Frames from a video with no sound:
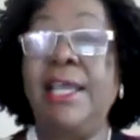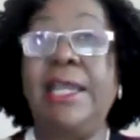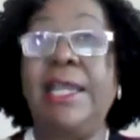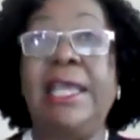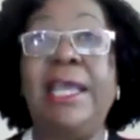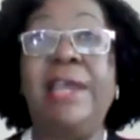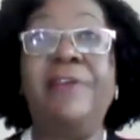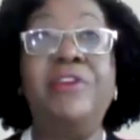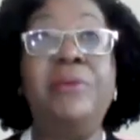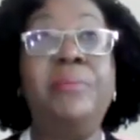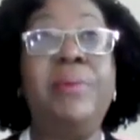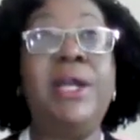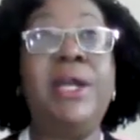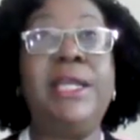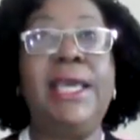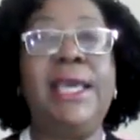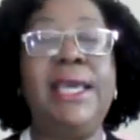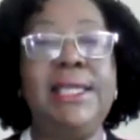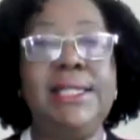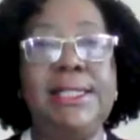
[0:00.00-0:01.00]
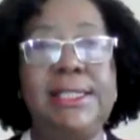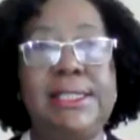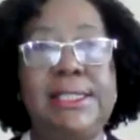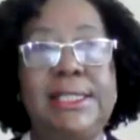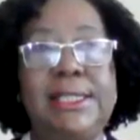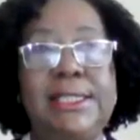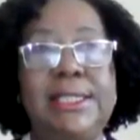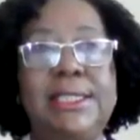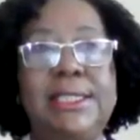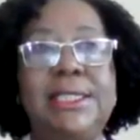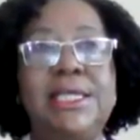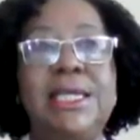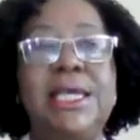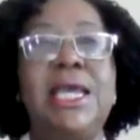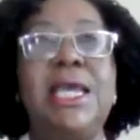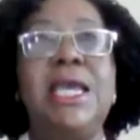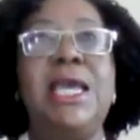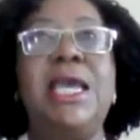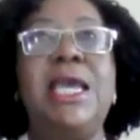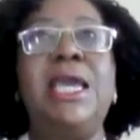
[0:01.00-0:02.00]
everybody else
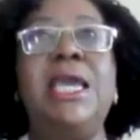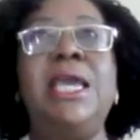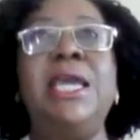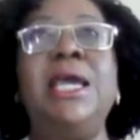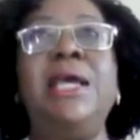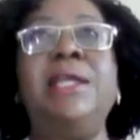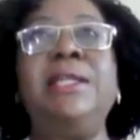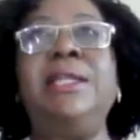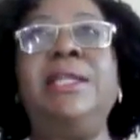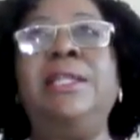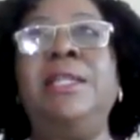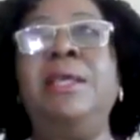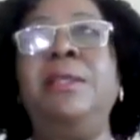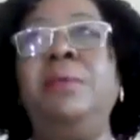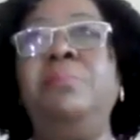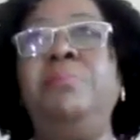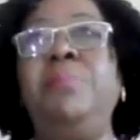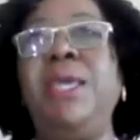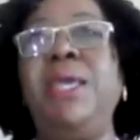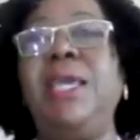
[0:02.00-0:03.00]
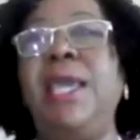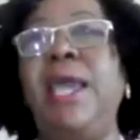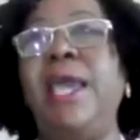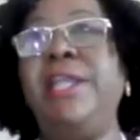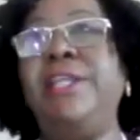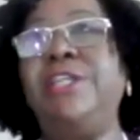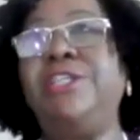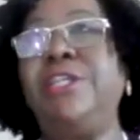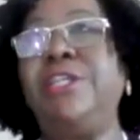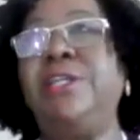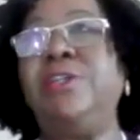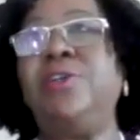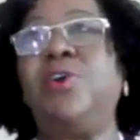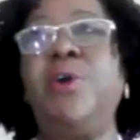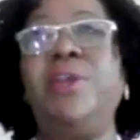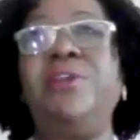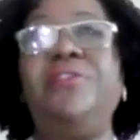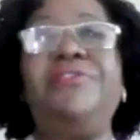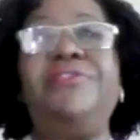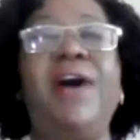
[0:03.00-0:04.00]
the big engine
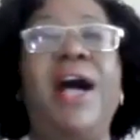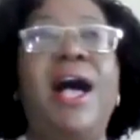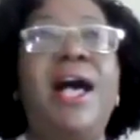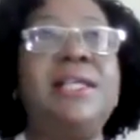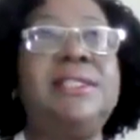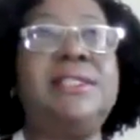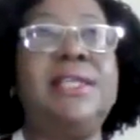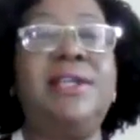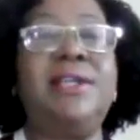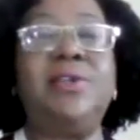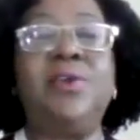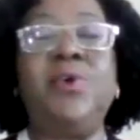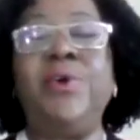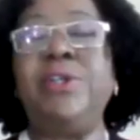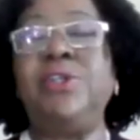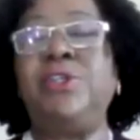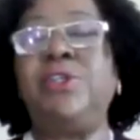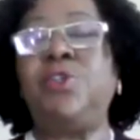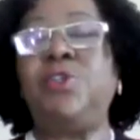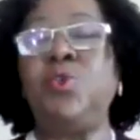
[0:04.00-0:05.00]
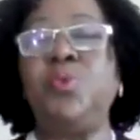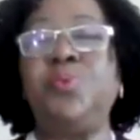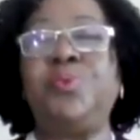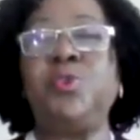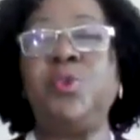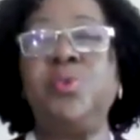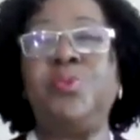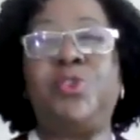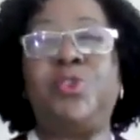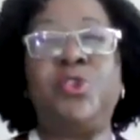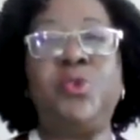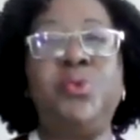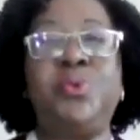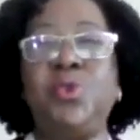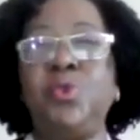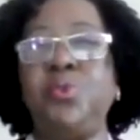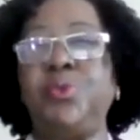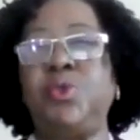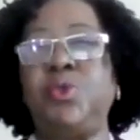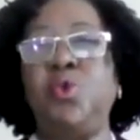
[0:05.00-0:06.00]
going fast and going shoop, zoop, zoop,
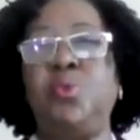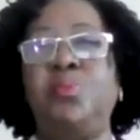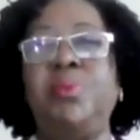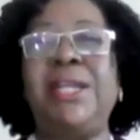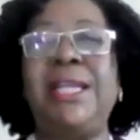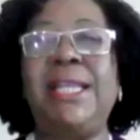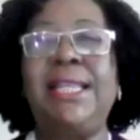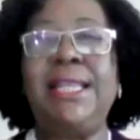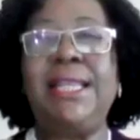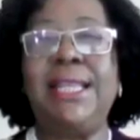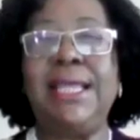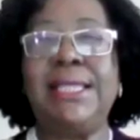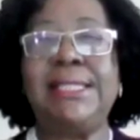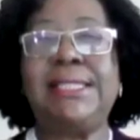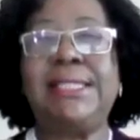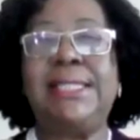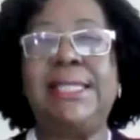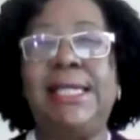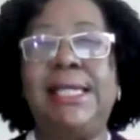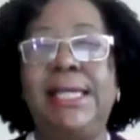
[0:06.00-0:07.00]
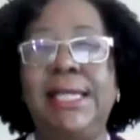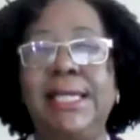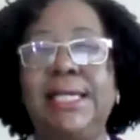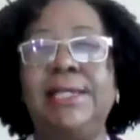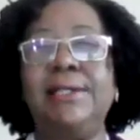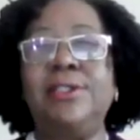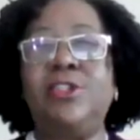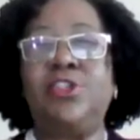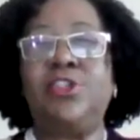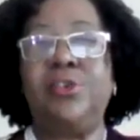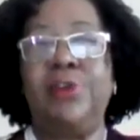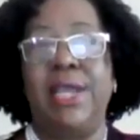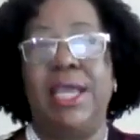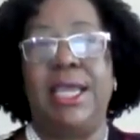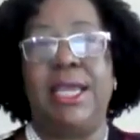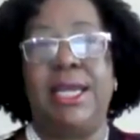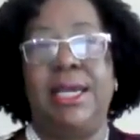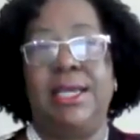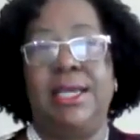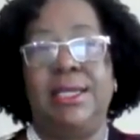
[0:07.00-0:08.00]
zoop, zoop. But this little
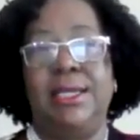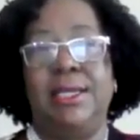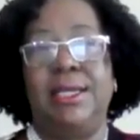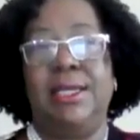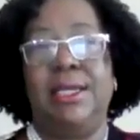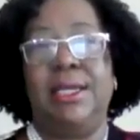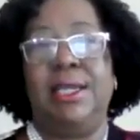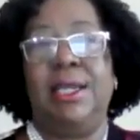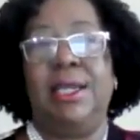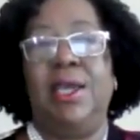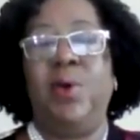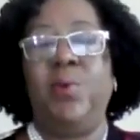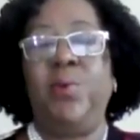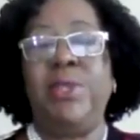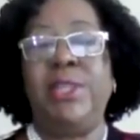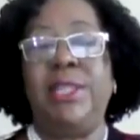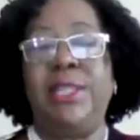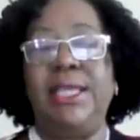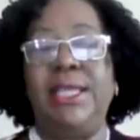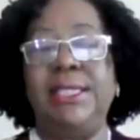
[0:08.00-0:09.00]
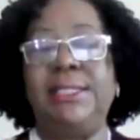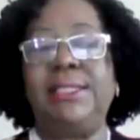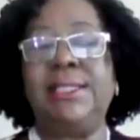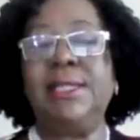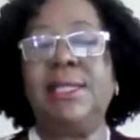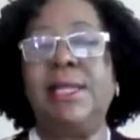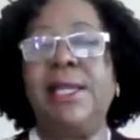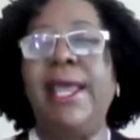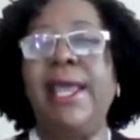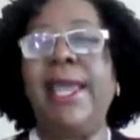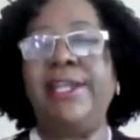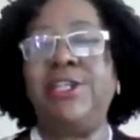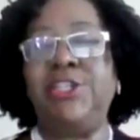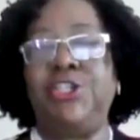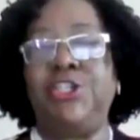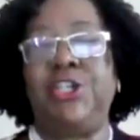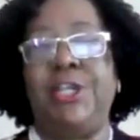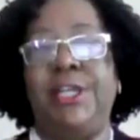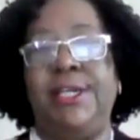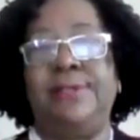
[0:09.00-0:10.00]
train with this little
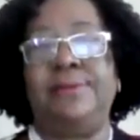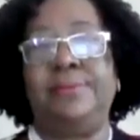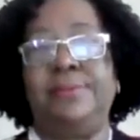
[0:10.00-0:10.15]
engine